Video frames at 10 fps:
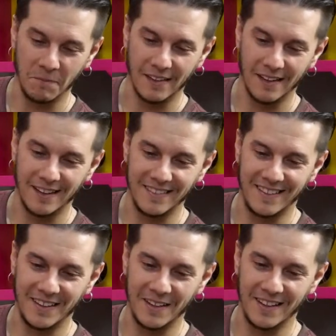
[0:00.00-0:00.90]

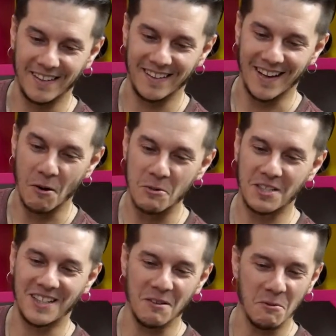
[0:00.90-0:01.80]
the
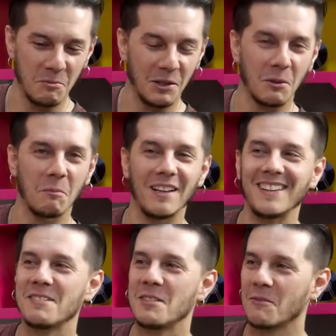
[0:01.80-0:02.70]
outcome will be completely
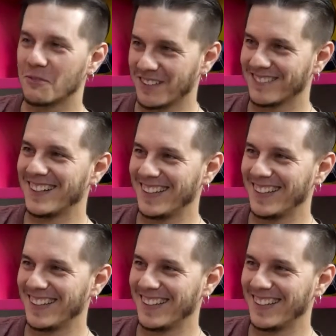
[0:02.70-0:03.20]
different, right?